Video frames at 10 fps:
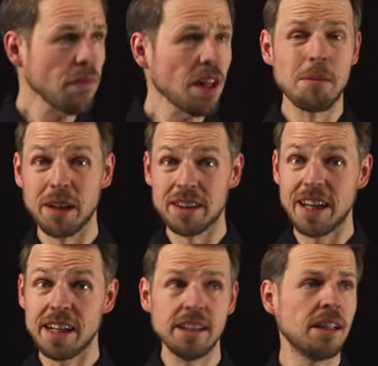But
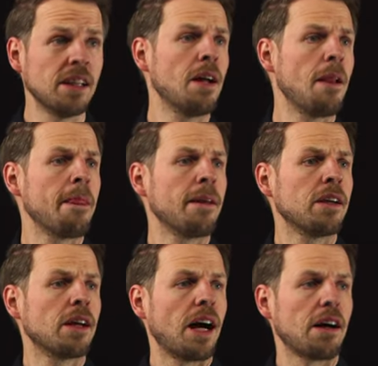then,
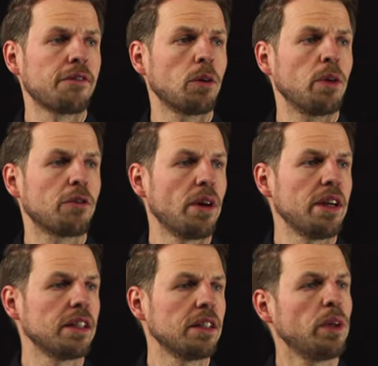after we have trained
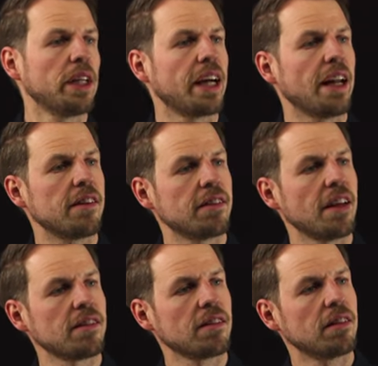it, we can
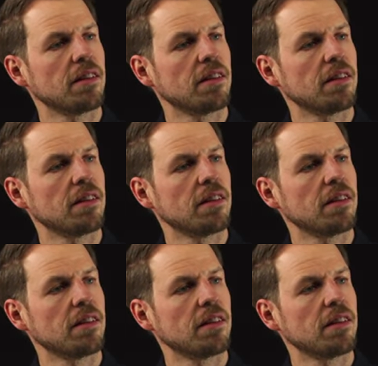assess